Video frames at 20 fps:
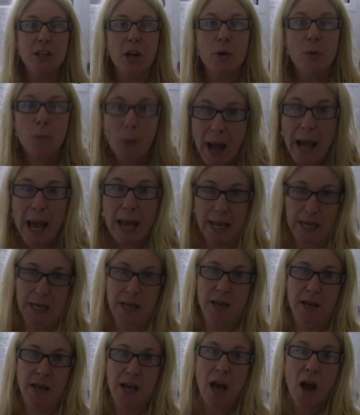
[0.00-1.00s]
no way
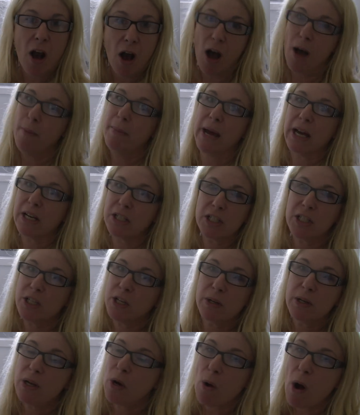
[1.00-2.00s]
I'm actually,
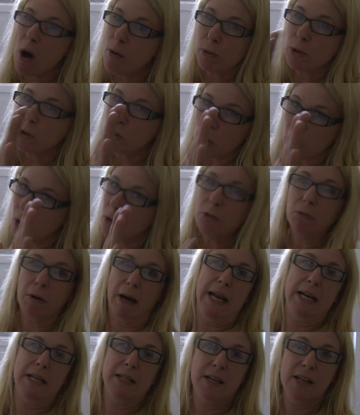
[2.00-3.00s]
you know, I will
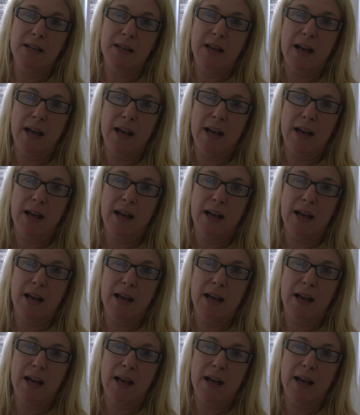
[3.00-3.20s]
tolerate